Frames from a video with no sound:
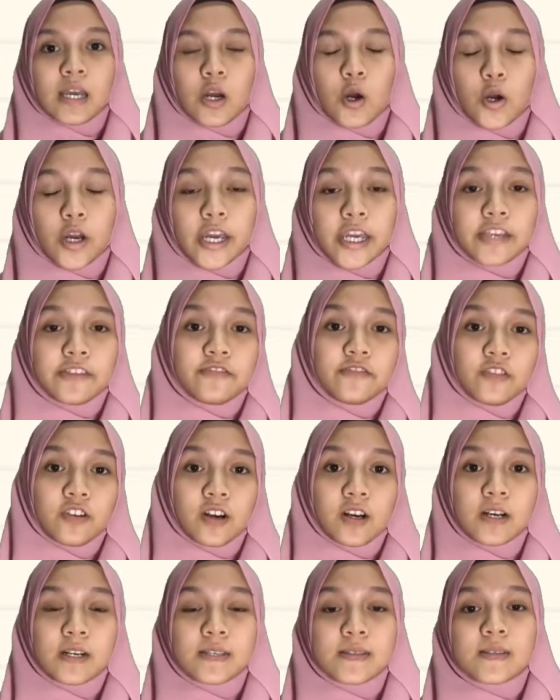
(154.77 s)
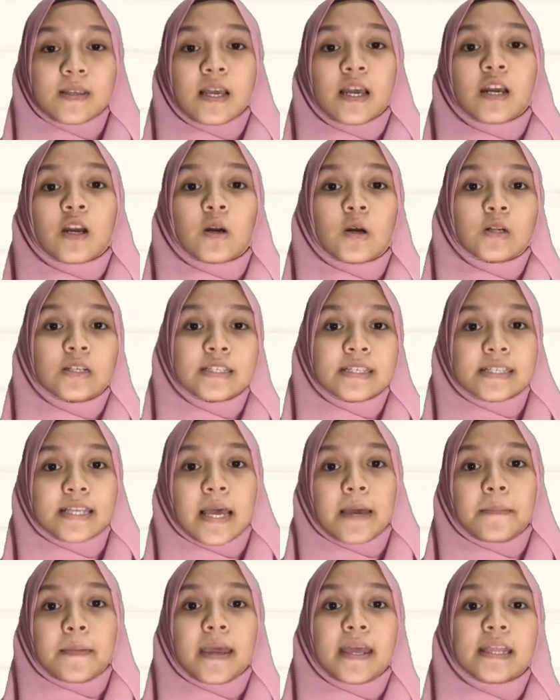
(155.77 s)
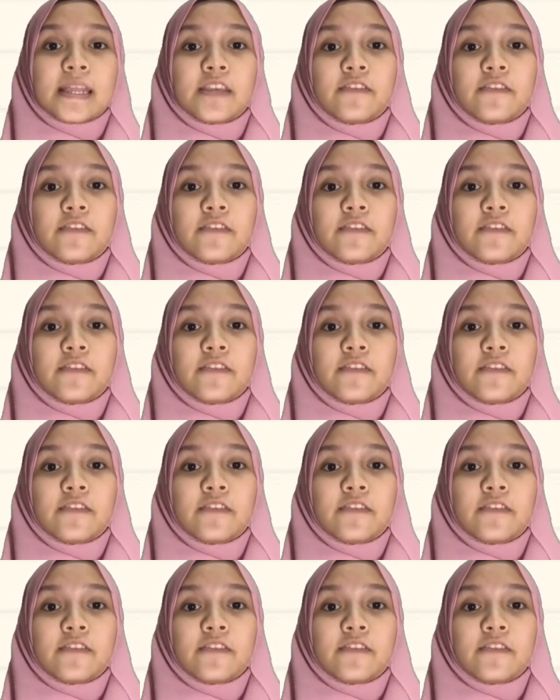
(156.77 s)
Okay, first, concept and